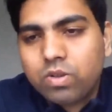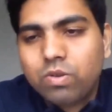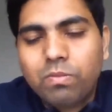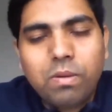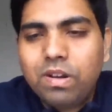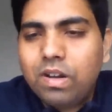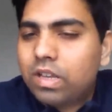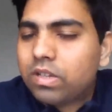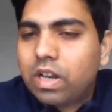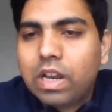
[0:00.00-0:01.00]
So maybe
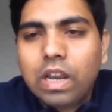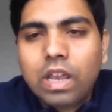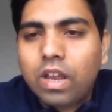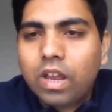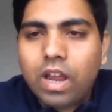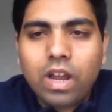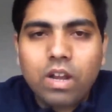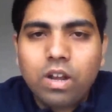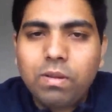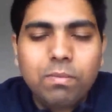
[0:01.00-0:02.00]
dish cleaning,
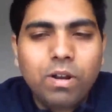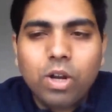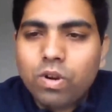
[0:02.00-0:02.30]
and people